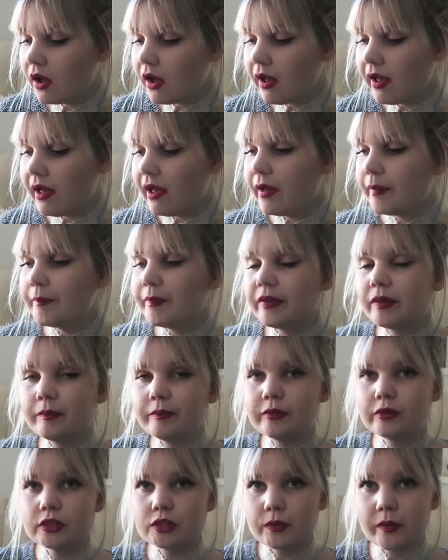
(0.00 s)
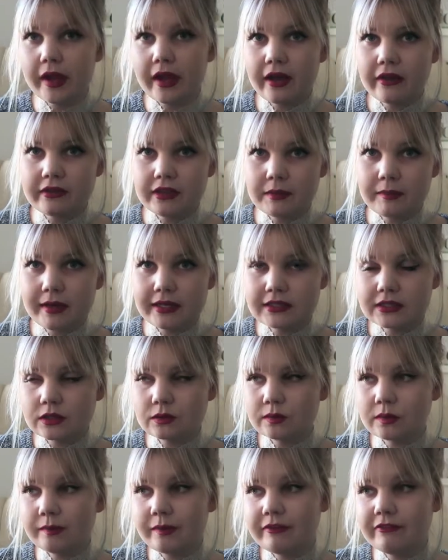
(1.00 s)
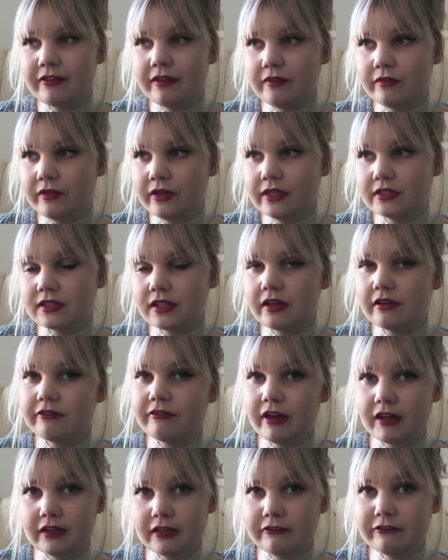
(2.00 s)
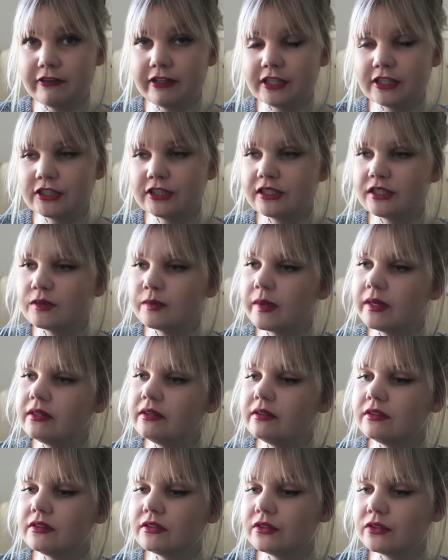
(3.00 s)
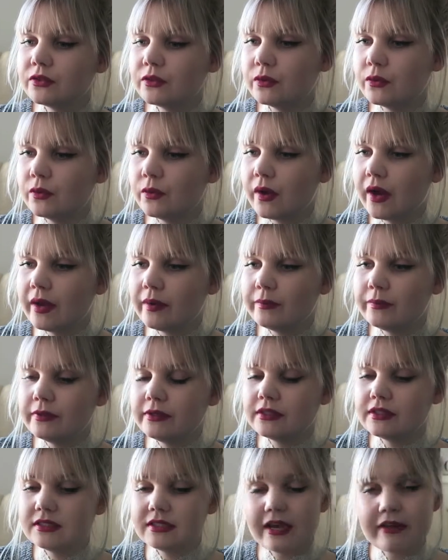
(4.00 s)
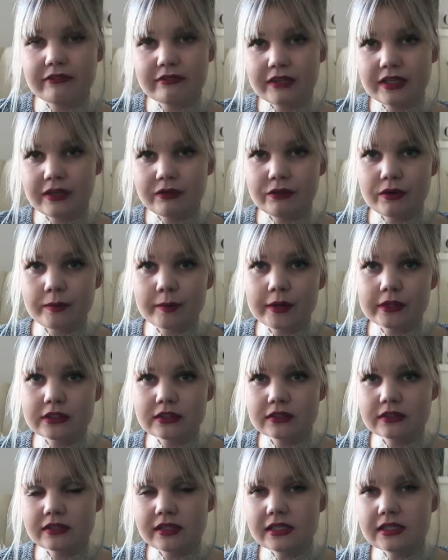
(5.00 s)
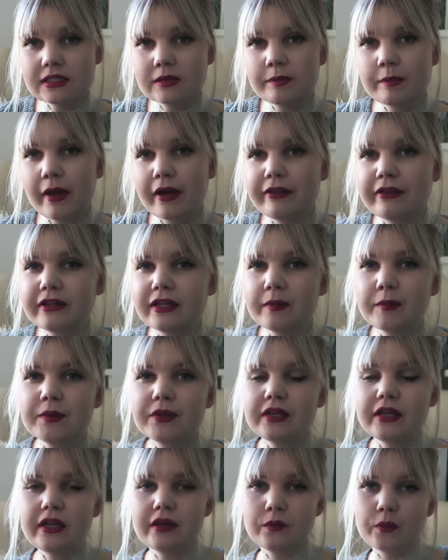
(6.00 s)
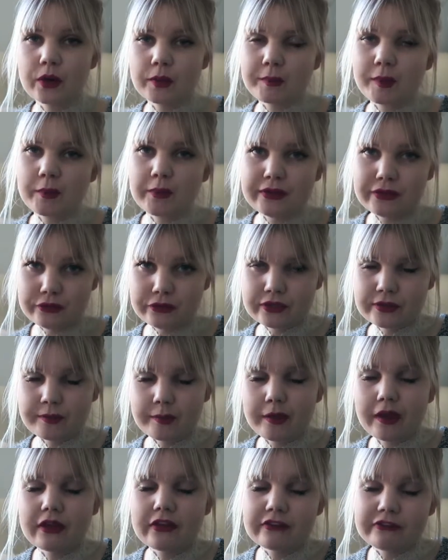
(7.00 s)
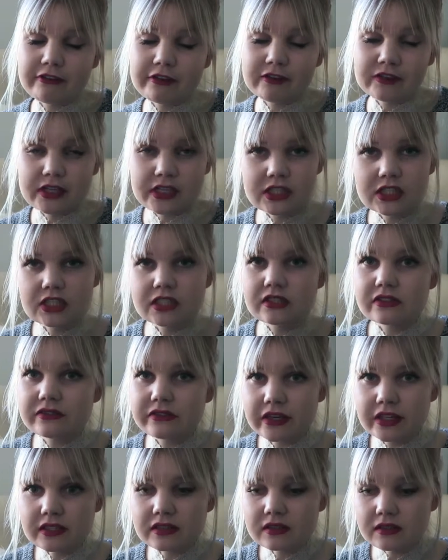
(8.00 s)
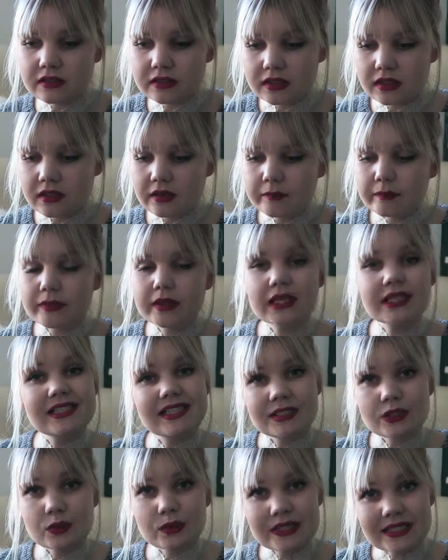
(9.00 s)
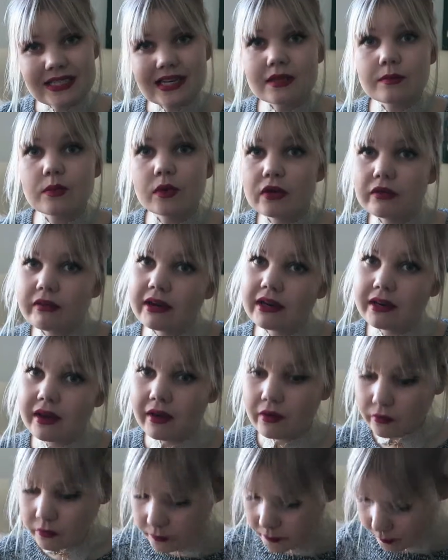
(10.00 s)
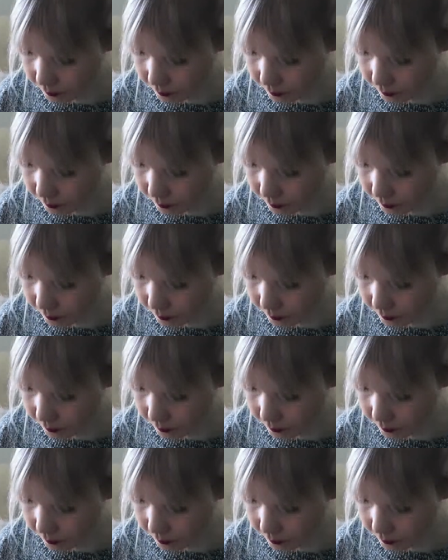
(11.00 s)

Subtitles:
The Bourjois Healthy Mix is one of my favourites, and I finally finished this one, so I would definitely repurchase this, but I think I'm going to work my way through some of my other foundations first, because I don't need any more right now.